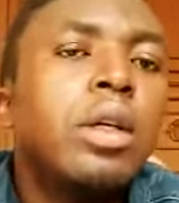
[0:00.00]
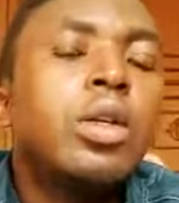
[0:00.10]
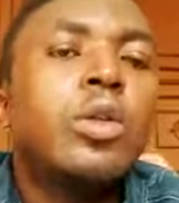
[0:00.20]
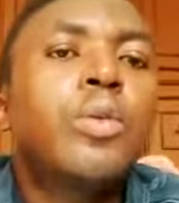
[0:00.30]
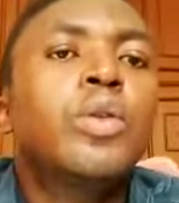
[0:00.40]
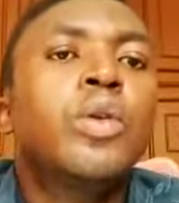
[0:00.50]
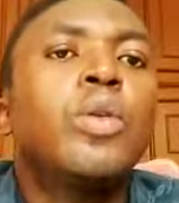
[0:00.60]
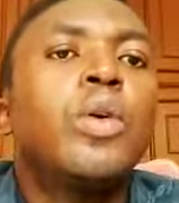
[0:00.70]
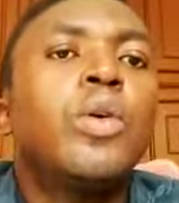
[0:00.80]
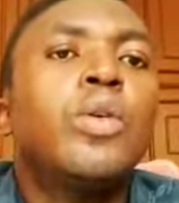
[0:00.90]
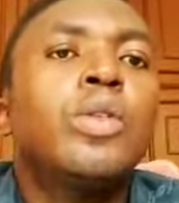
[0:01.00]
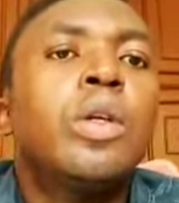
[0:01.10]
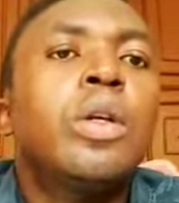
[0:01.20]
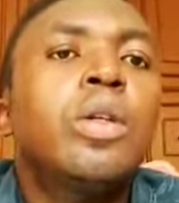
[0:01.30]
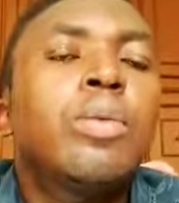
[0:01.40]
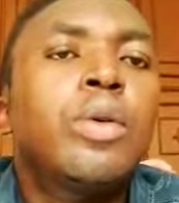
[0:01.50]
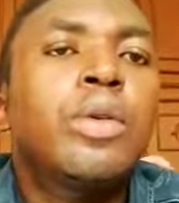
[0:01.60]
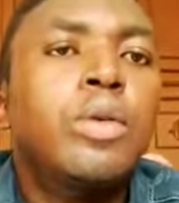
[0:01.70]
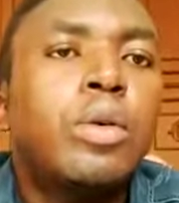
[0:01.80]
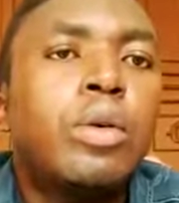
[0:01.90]
it's supposed to close
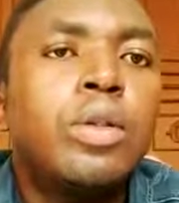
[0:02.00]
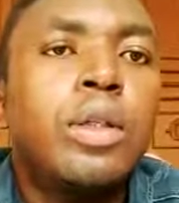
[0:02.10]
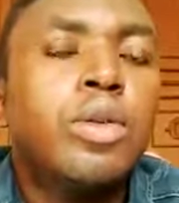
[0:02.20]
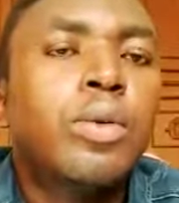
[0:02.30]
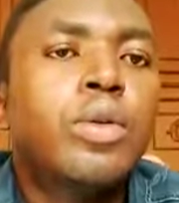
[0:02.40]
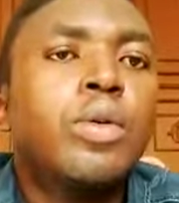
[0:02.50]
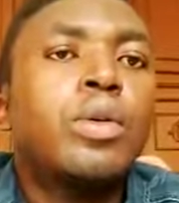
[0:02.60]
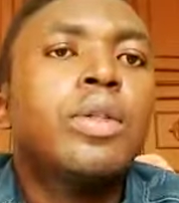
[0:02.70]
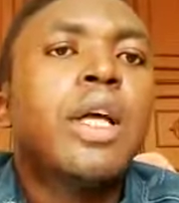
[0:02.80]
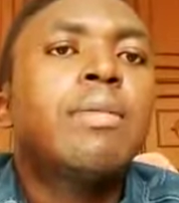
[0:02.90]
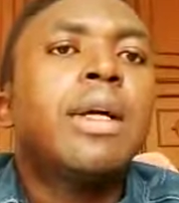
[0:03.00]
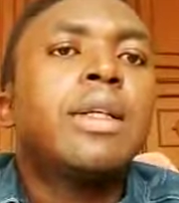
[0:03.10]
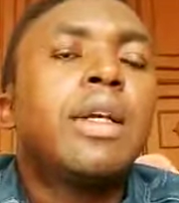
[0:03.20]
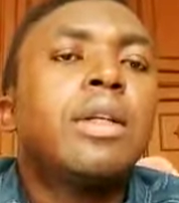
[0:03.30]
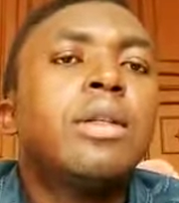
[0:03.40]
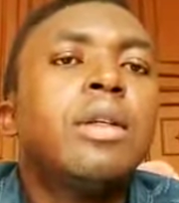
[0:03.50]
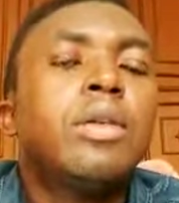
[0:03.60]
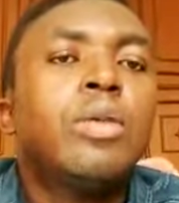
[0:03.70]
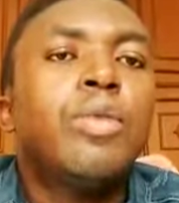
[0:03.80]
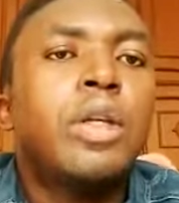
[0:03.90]
that market.
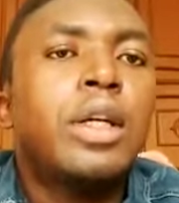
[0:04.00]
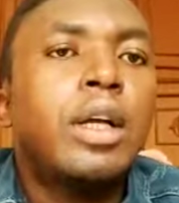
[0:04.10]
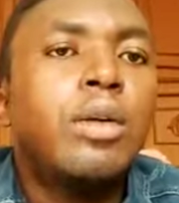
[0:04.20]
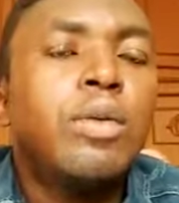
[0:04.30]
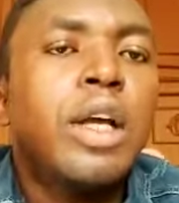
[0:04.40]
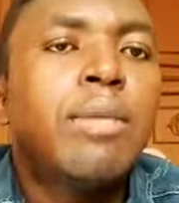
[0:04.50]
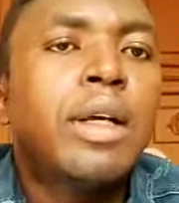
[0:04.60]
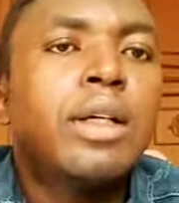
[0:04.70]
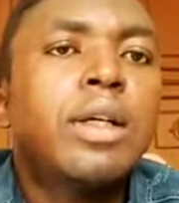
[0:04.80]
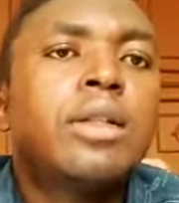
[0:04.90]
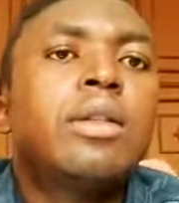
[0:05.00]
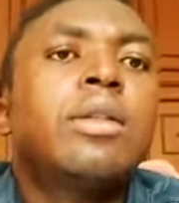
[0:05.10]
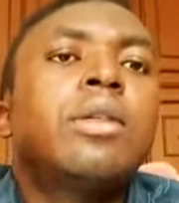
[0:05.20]
Nobody cannot go to that market.